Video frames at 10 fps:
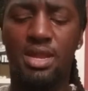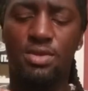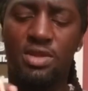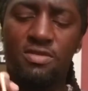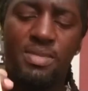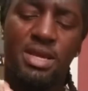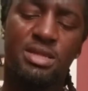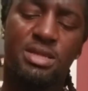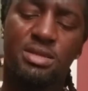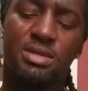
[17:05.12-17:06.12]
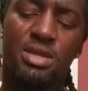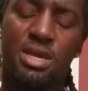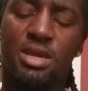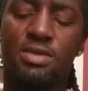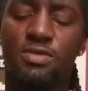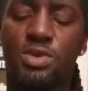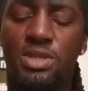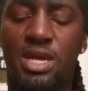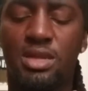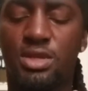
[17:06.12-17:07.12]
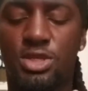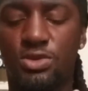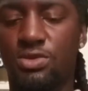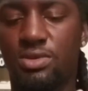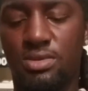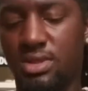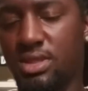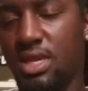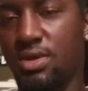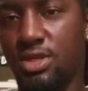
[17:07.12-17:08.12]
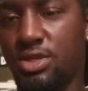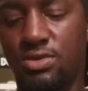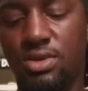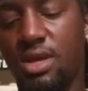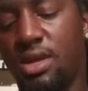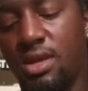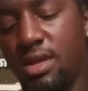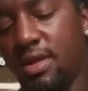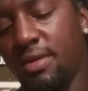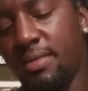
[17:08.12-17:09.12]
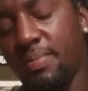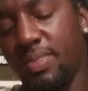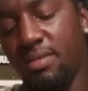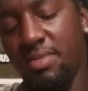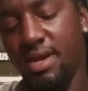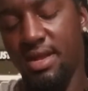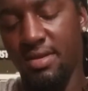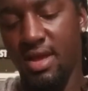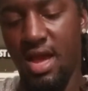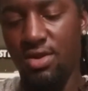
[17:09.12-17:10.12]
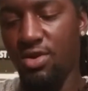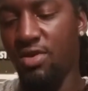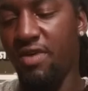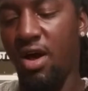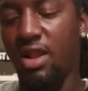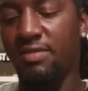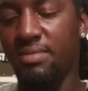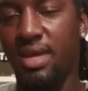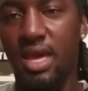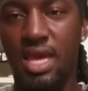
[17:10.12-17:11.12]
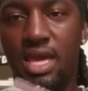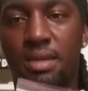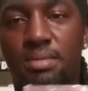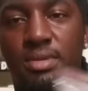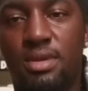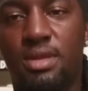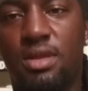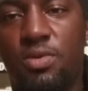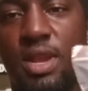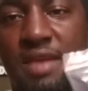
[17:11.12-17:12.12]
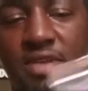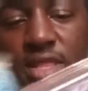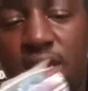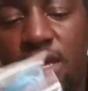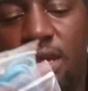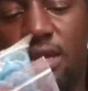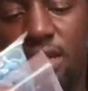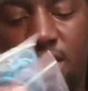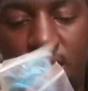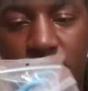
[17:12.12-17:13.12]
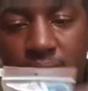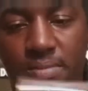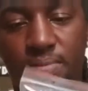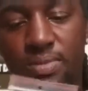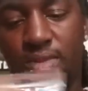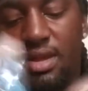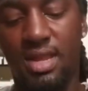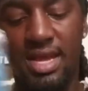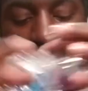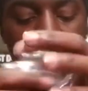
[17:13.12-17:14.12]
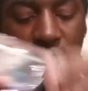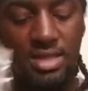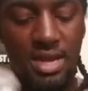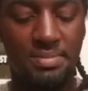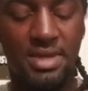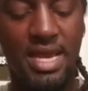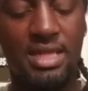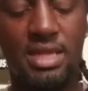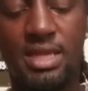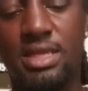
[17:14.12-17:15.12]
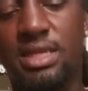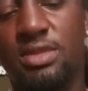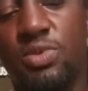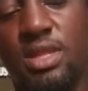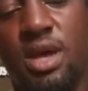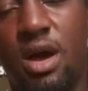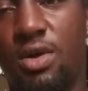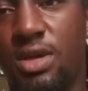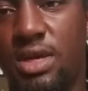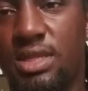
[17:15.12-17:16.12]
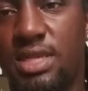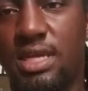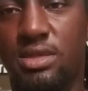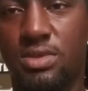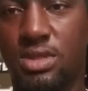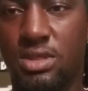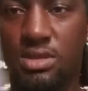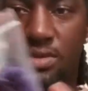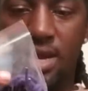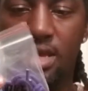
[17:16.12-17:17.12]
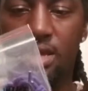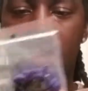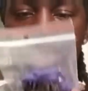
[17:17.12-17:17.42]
don't even make sense. Like, if you're selling the shoe, sell the shoe. But I don't know if all of them came with everything like this. I'm guessing this is with all the accessories right here.